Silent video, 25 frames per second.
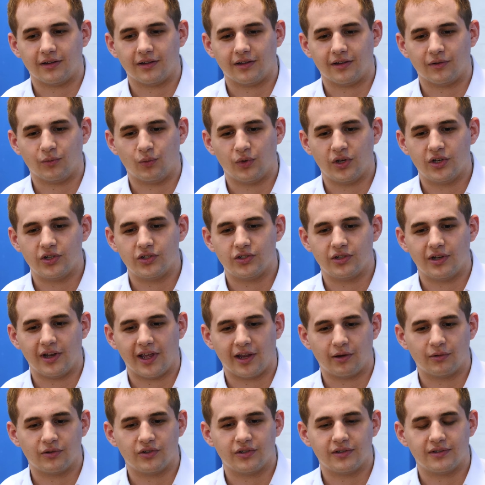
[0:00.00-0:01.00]
in which
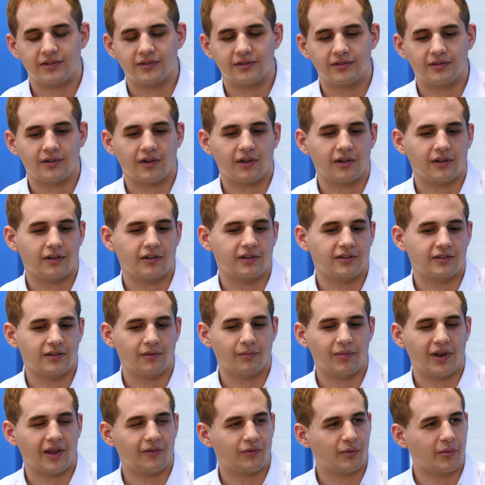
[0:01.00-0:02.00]
languages is the
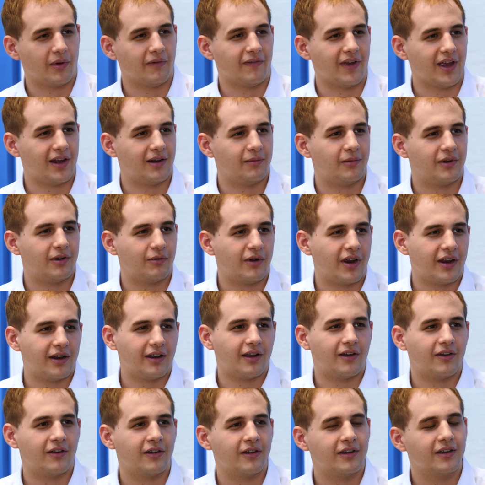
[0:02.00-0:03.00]
platform available right
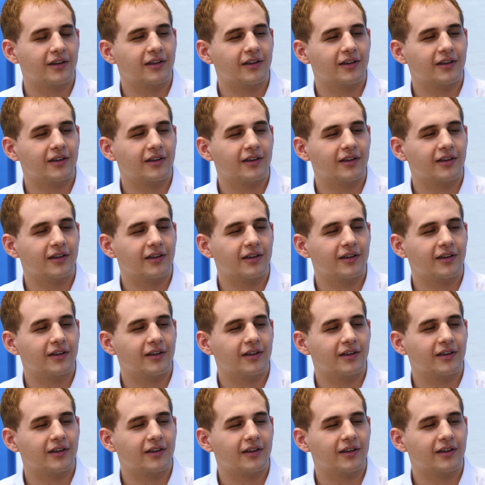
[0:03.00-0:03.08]
now?